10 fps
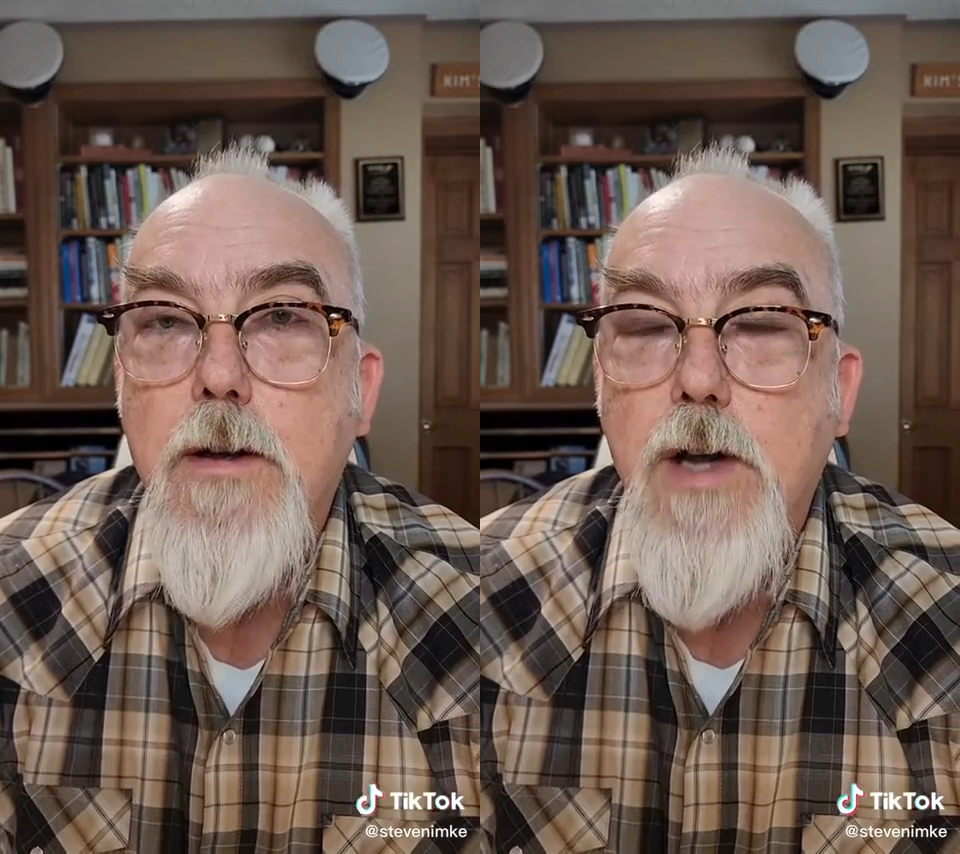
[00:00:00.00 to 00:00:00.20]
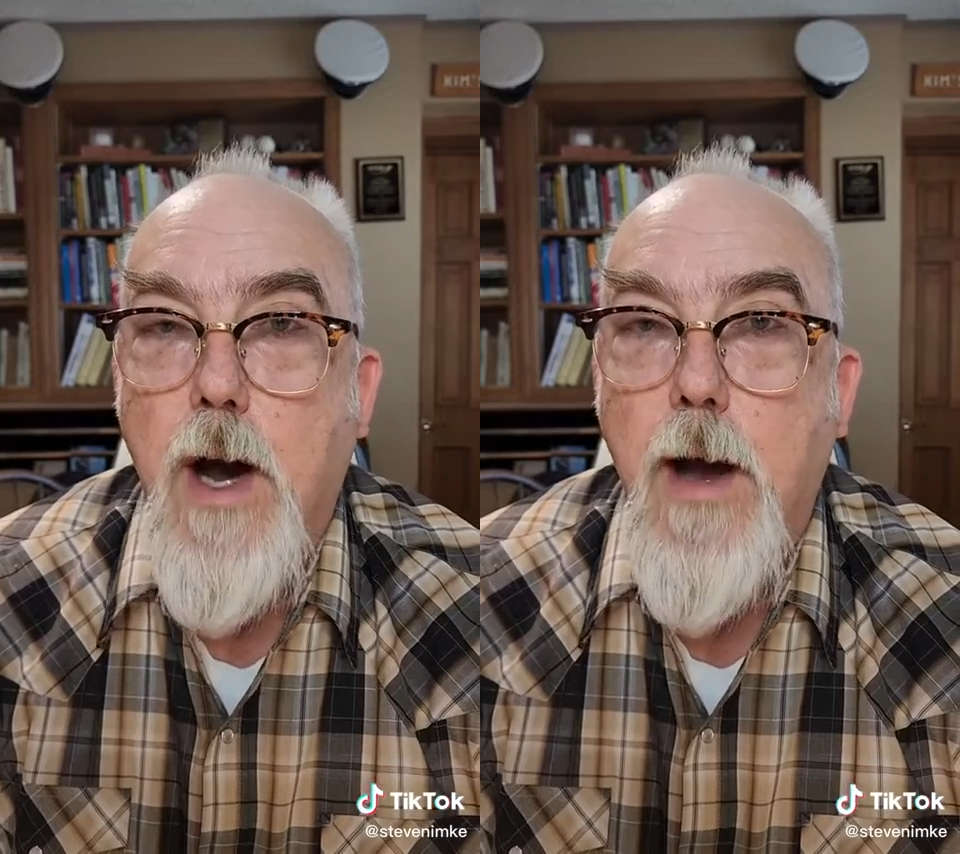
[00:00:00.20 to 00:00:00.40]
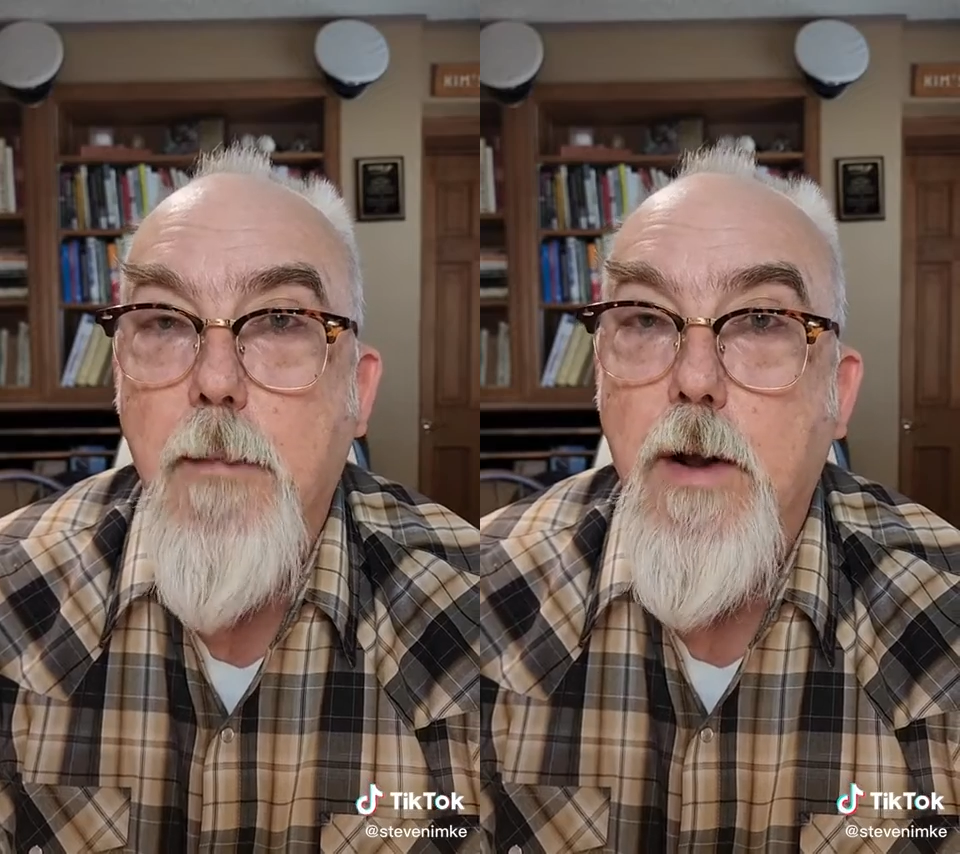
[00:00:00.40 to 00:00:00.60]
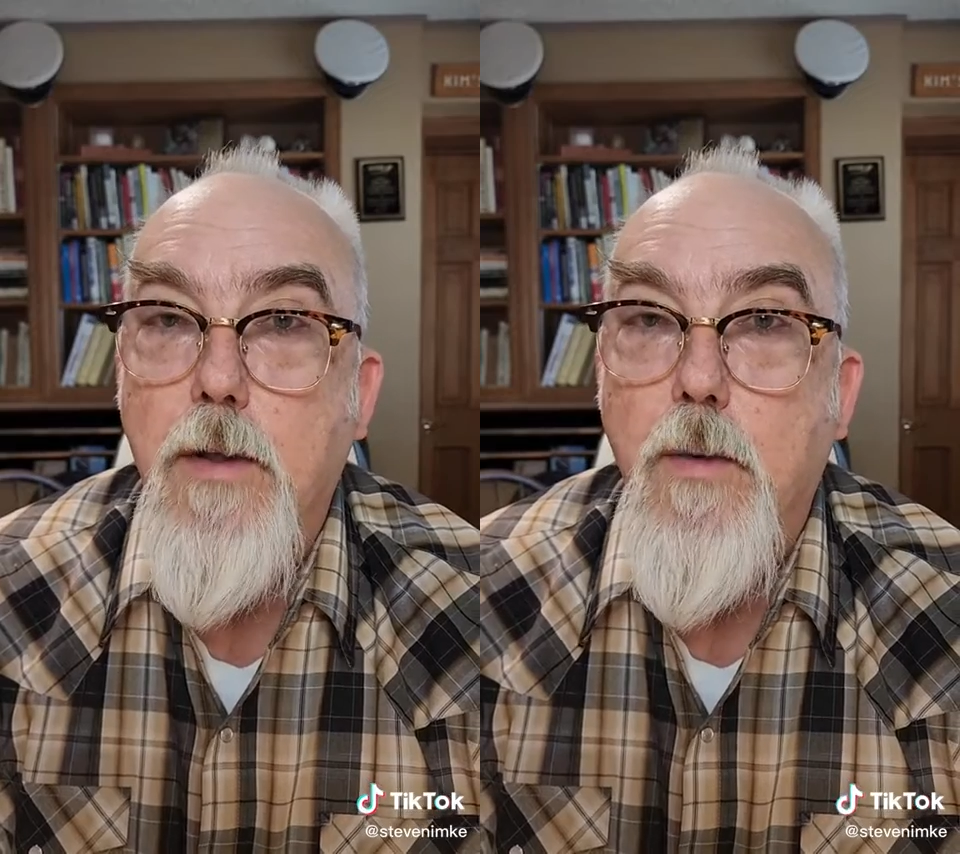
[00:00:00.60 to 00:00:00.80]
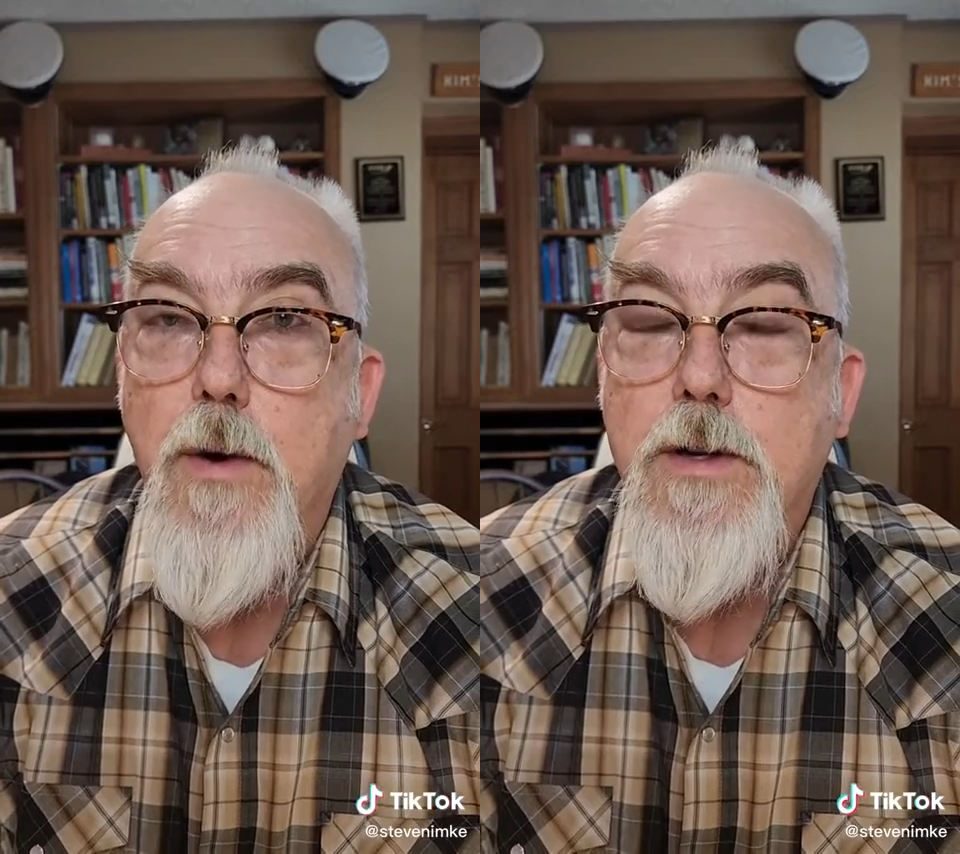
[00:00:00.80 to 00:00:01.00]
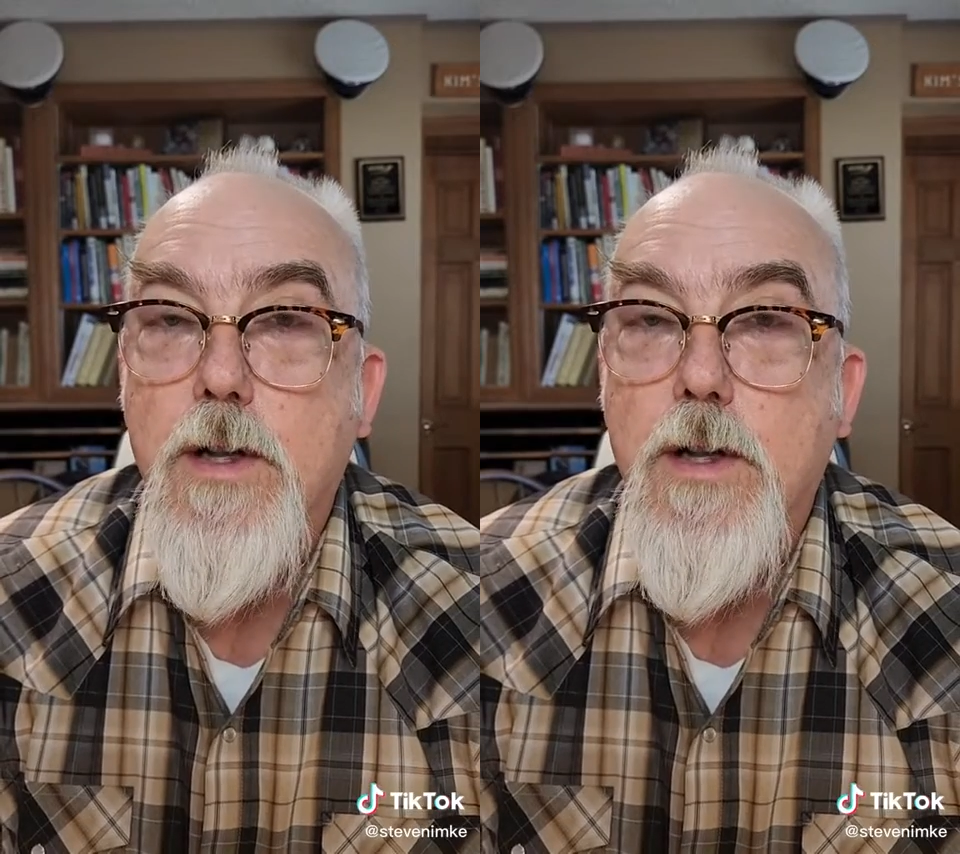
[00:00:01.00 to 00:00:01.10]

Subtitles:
of time, in other words,